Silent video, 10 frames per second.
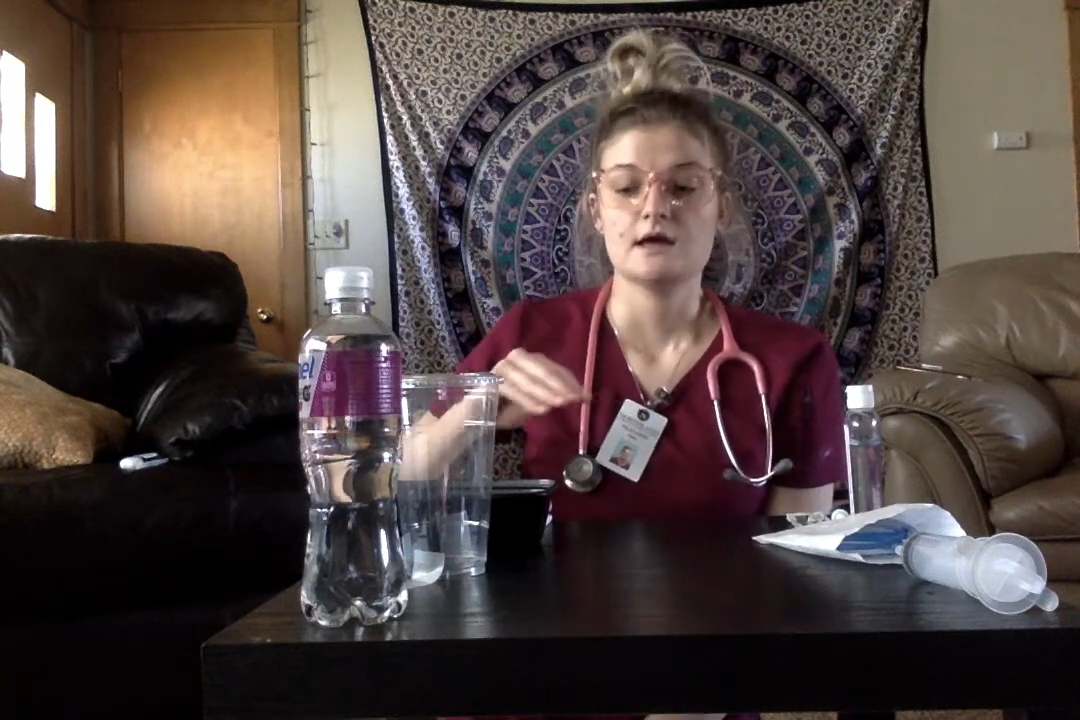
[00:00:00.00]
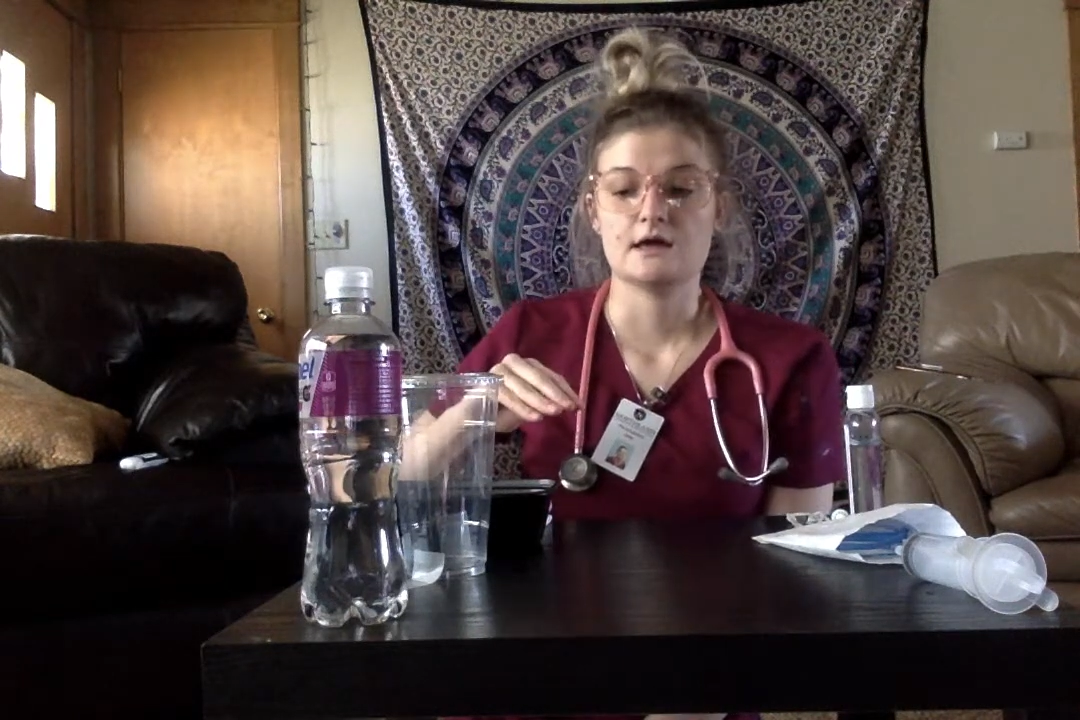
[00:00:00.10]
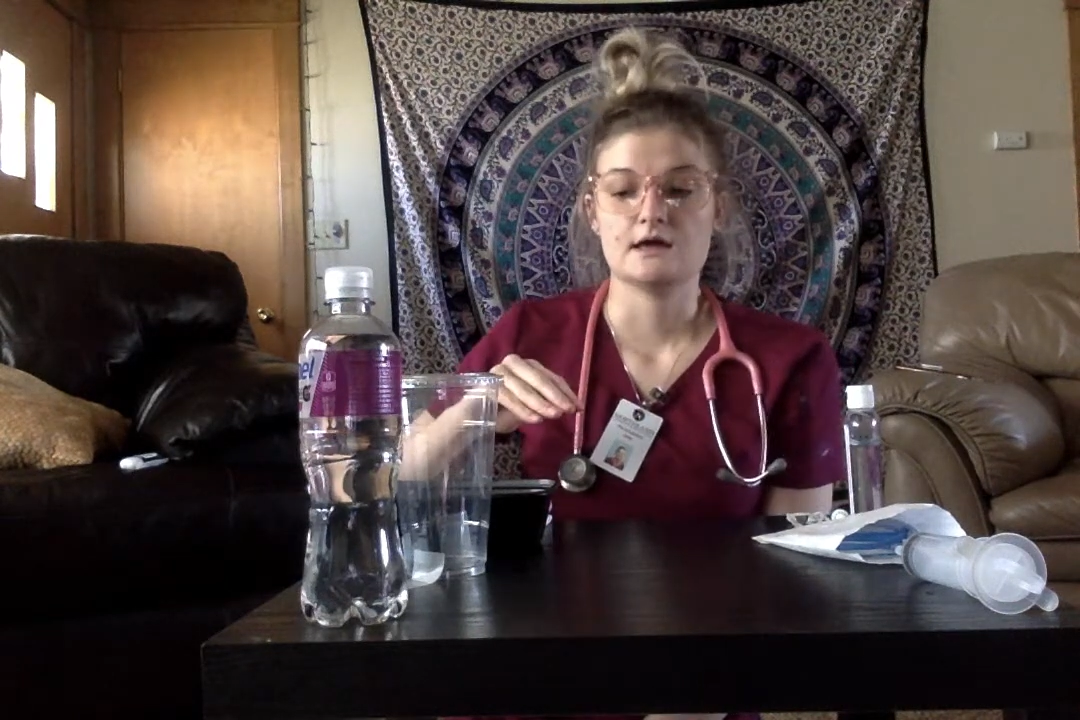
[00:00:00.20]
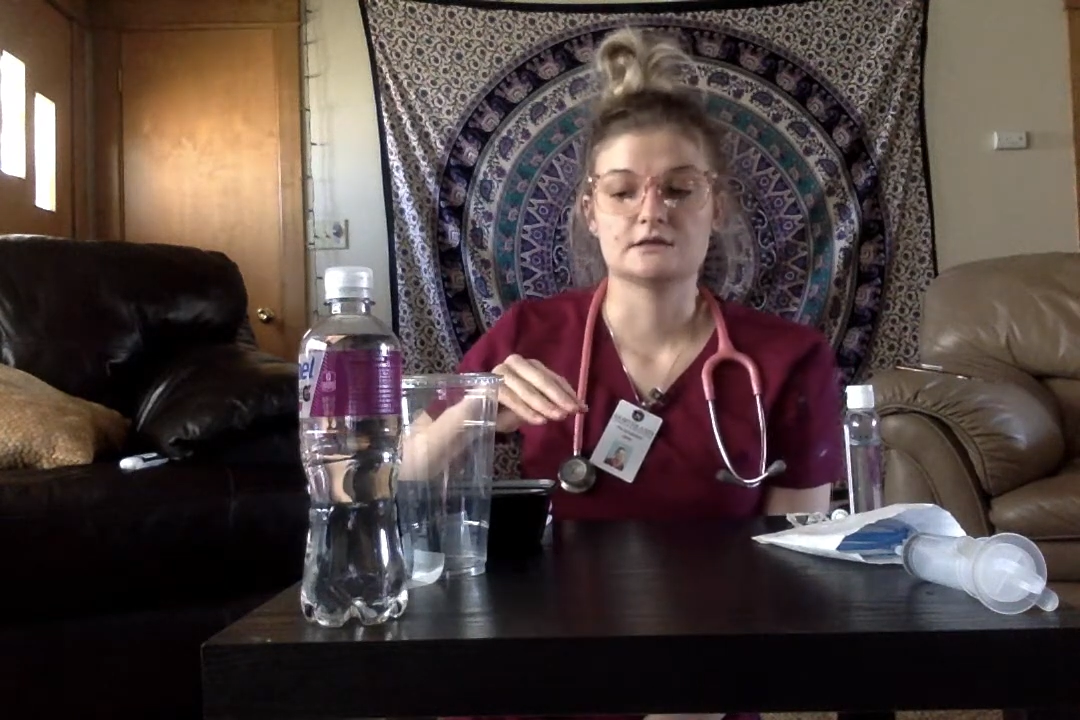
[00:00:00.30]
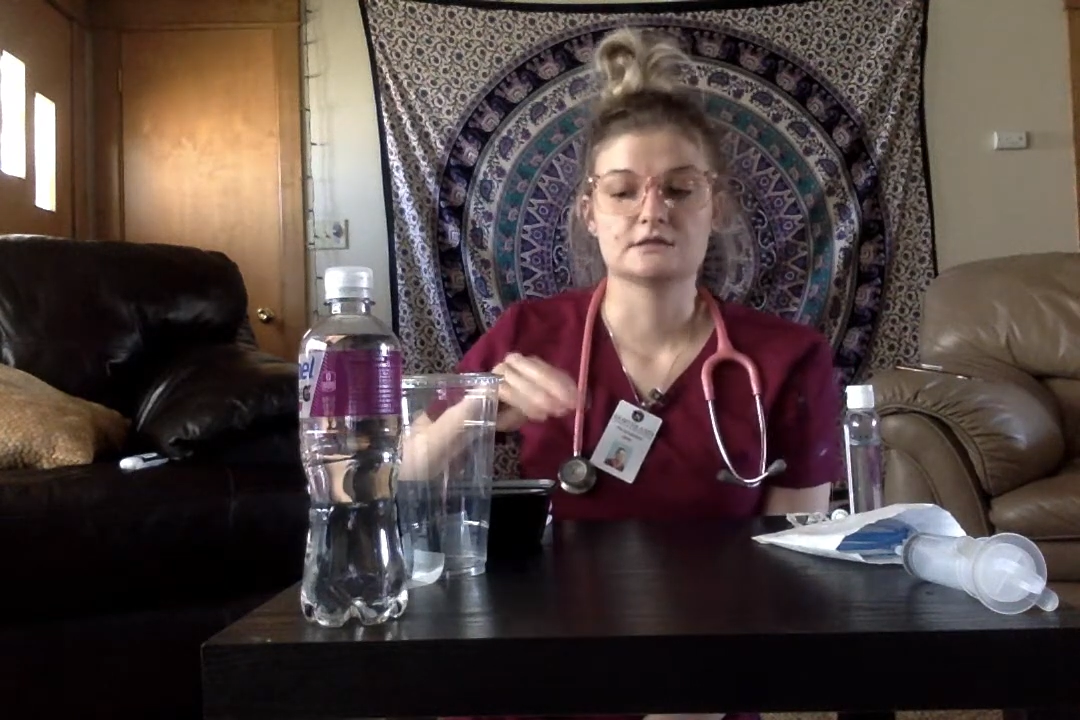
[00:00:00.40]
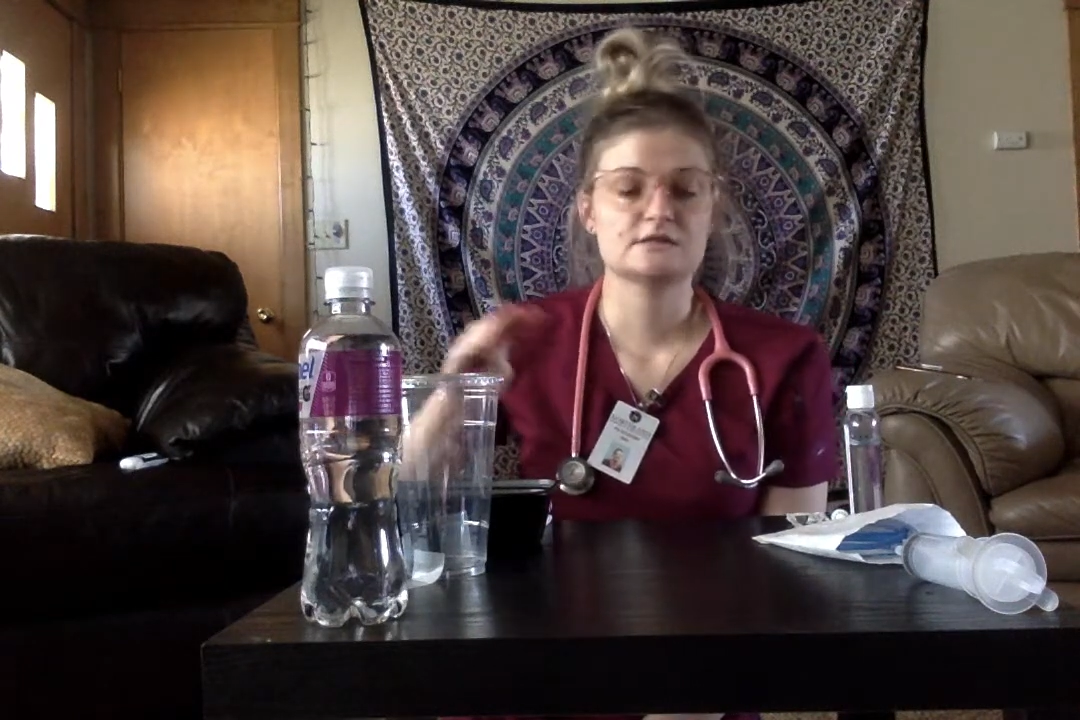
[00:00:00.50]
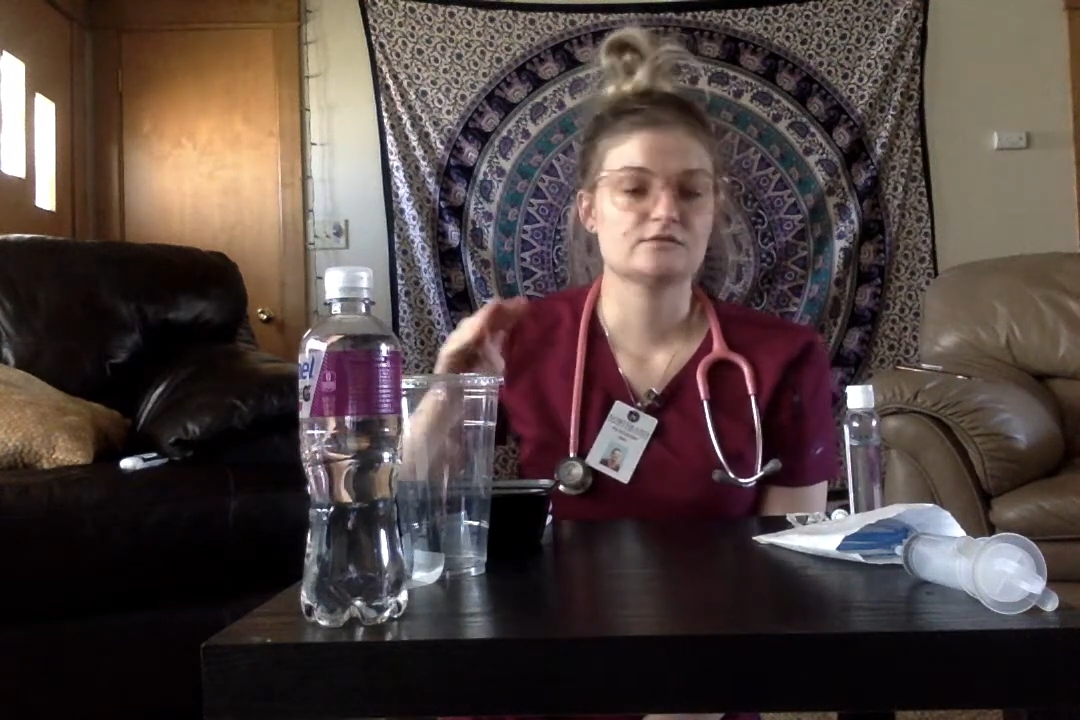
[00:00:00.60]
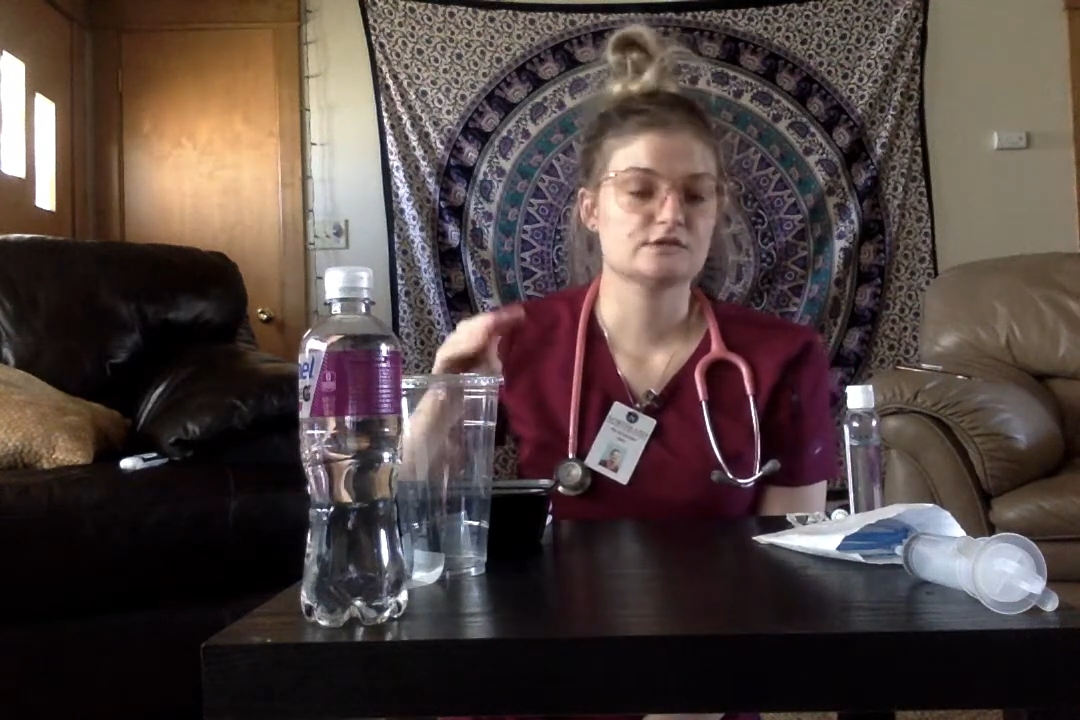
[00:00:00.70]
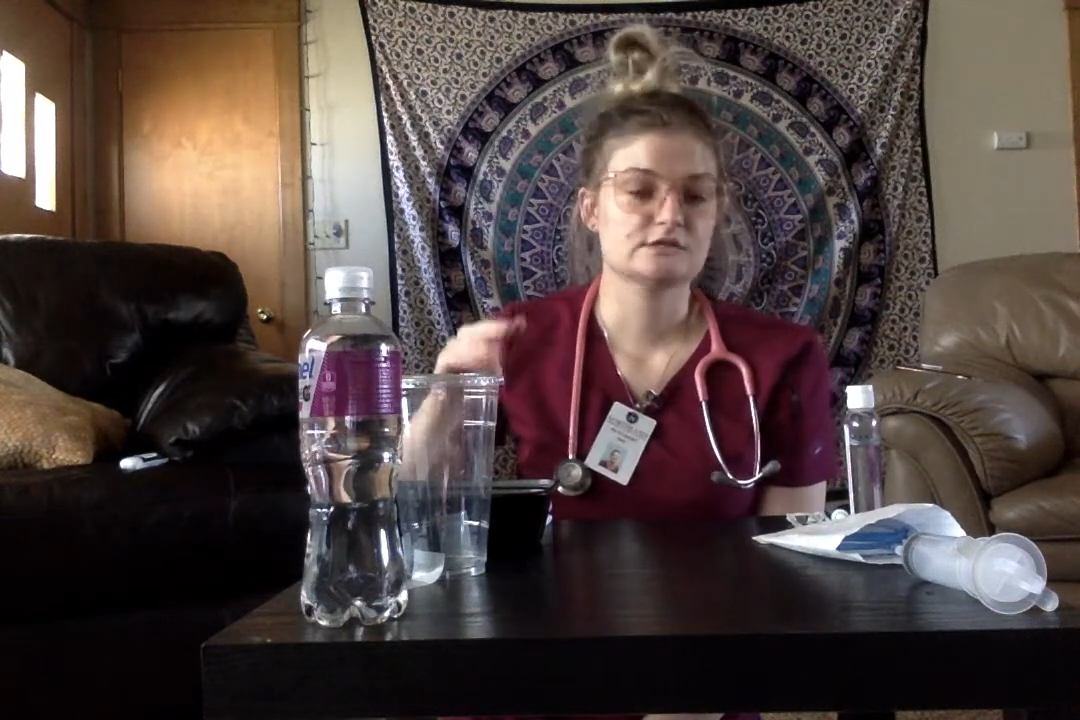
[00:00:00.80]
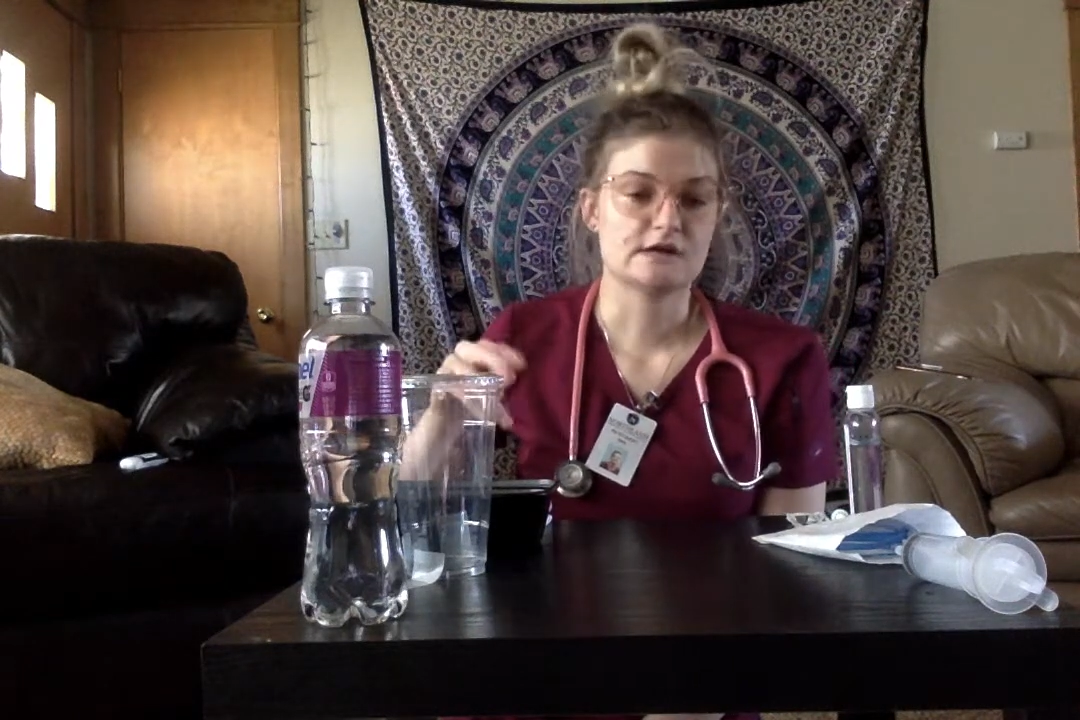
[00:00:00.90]
and listening
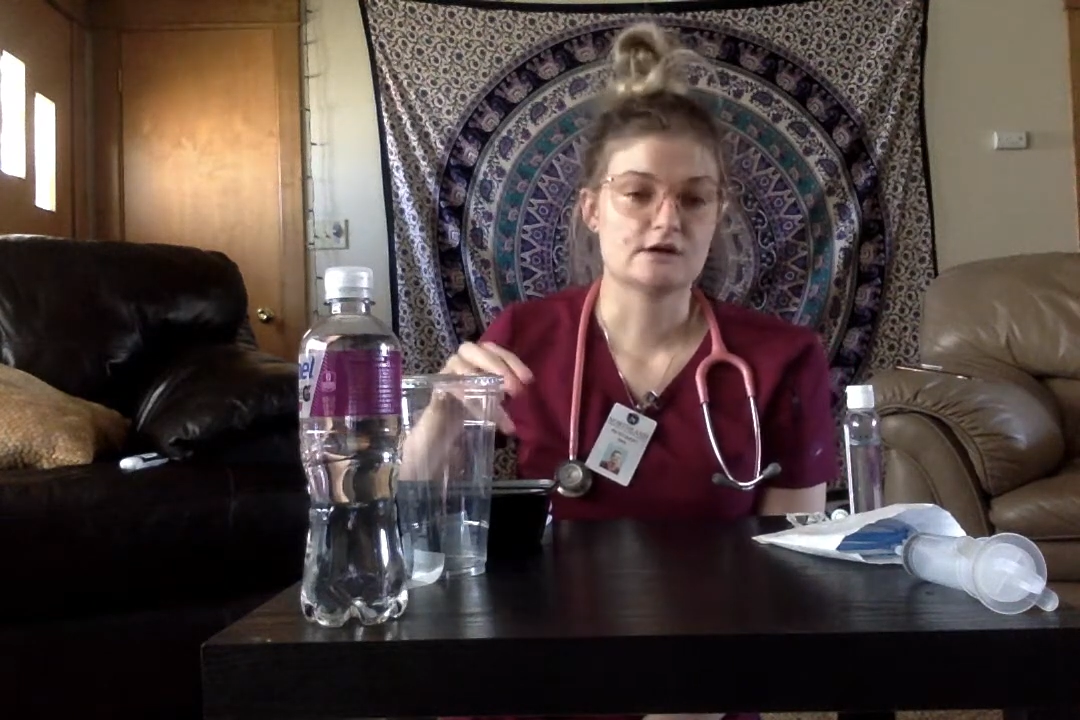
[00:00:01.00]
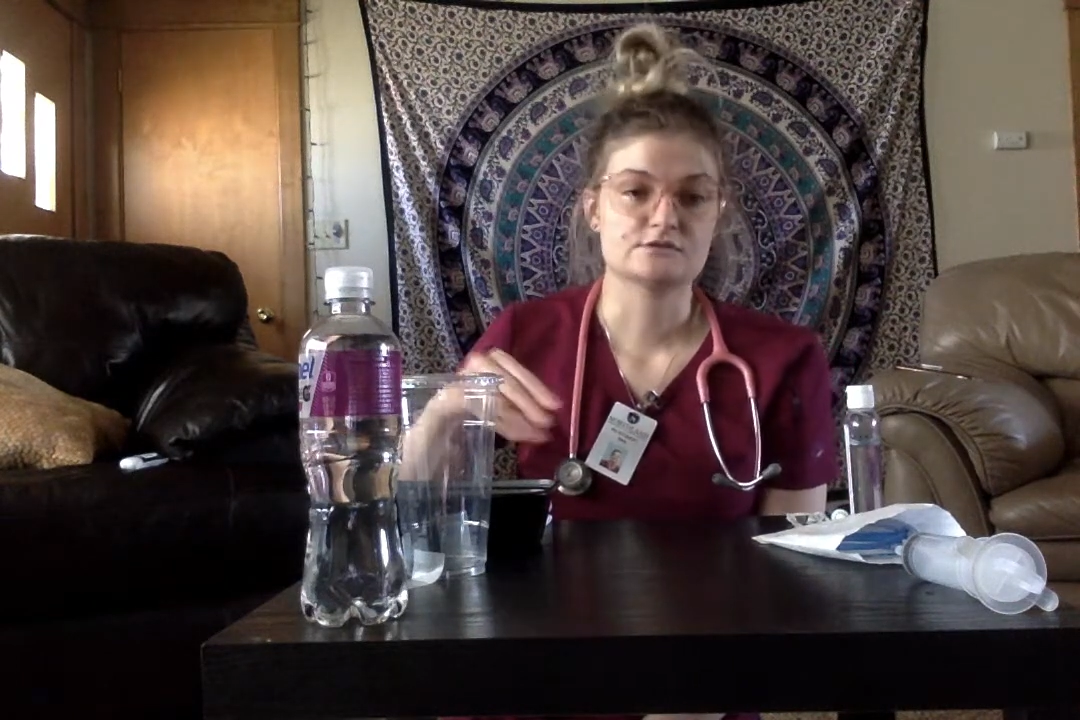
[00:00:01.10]
for the sounds,